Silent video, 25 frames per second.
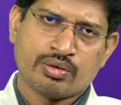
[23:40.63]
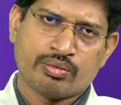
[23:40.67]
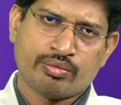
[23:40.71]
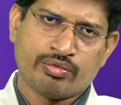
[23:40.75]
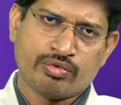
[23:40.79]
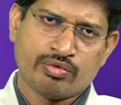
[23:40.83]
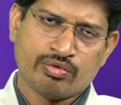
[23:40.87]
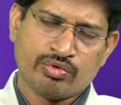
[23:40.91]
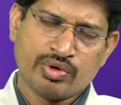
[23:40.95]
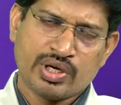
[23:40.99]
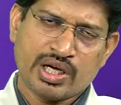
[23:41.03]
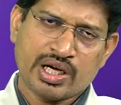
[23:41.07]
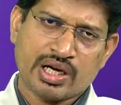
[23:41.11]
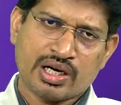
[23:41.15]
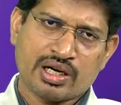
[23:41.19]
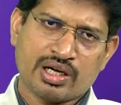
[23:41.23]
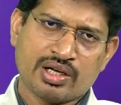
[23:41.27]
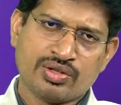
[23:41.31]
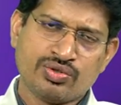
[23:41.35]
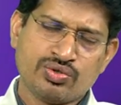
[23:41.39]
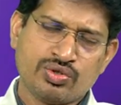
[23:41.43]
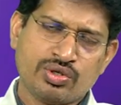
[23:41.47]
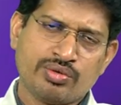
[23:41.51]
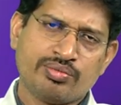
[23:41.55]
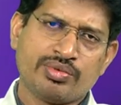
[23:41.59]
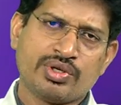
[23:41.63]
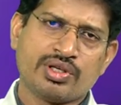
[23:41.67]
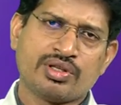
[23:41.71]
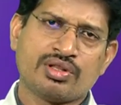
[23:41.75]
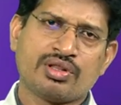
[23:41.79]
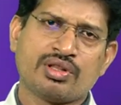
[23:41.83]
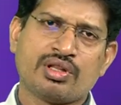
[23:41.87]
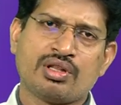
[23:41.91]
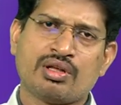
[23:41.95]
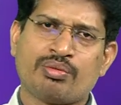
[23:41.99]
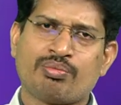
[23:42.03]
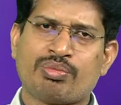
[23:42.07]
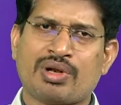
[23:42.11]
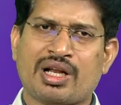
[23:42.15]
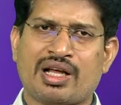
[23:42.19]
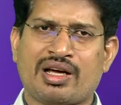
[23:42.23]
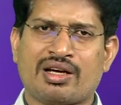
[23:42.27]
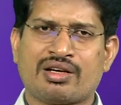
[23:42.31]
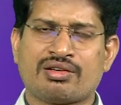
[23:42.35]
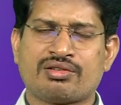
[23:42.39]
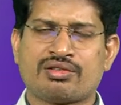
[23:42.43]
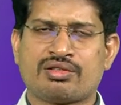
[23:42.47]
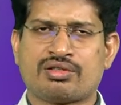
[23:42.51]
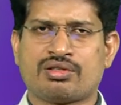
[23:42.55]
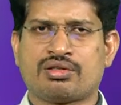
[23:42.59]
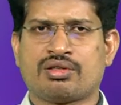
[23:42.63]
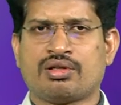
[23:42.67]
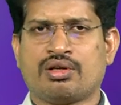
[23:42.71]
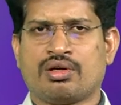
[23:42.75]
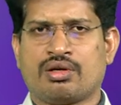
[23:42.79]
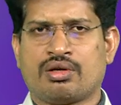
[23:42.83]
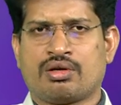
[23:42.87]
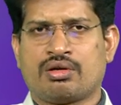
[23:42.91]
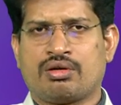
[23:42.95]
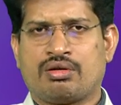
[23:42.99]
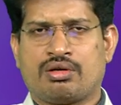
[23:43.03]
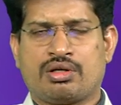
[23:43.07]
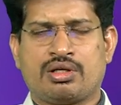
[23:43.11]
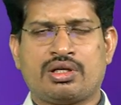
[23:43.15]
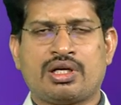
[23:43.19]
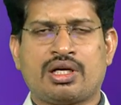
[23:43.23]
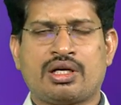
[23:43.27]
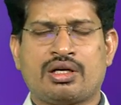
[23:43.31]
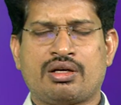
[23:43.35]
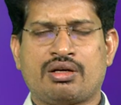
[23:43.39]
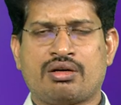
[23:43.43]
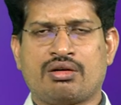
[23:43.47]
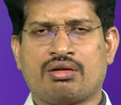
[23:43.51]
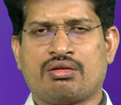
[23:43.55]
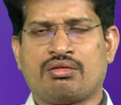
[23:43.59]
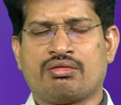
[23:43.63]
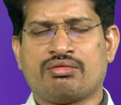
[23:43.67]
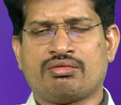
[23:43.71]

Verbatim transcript: We are consuming the plants, uh, di uh,